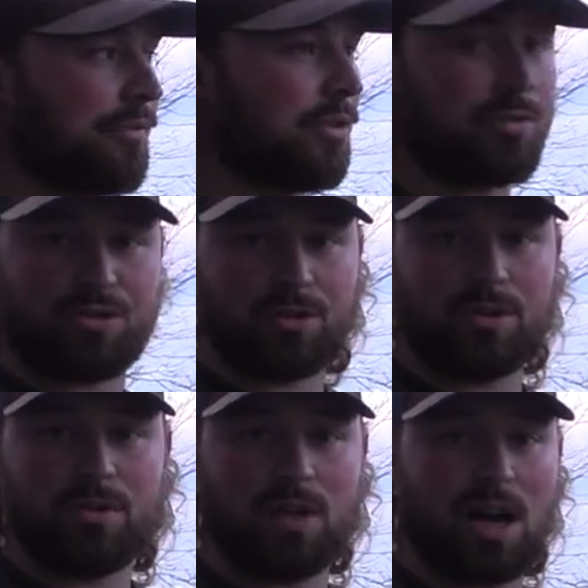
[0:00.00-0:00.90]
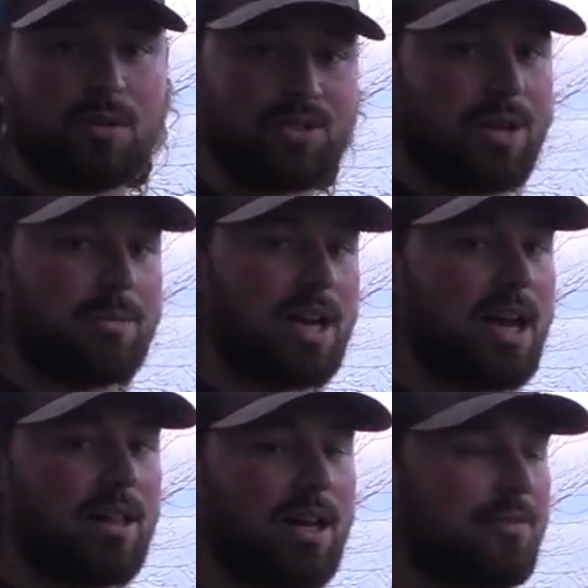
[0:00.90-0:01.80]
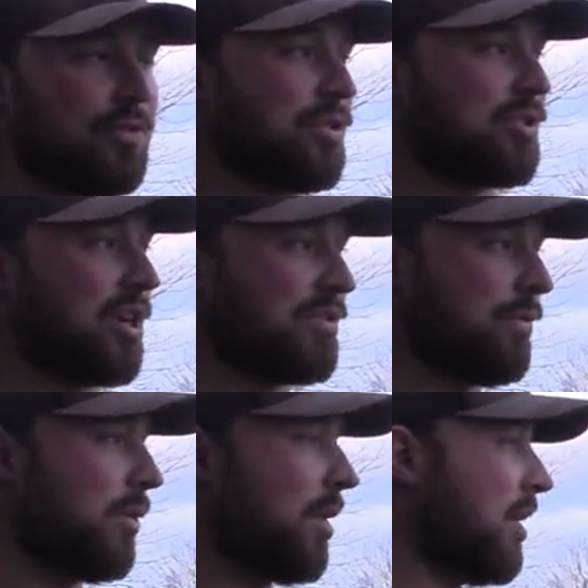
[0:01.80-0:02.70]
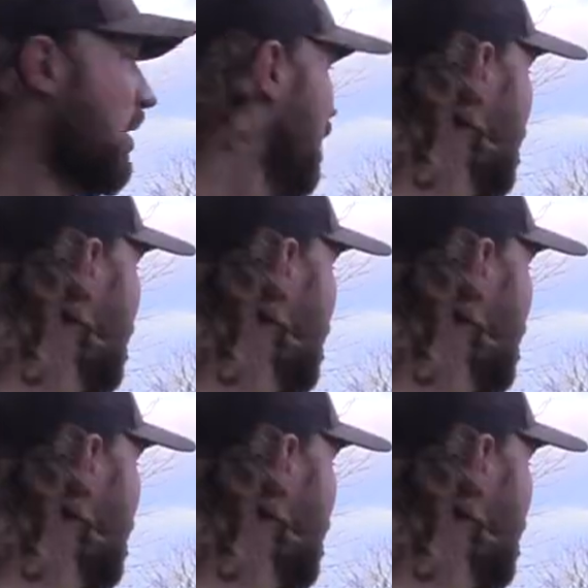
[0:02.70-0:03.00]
flew true. I was aiming high left to adjust for it,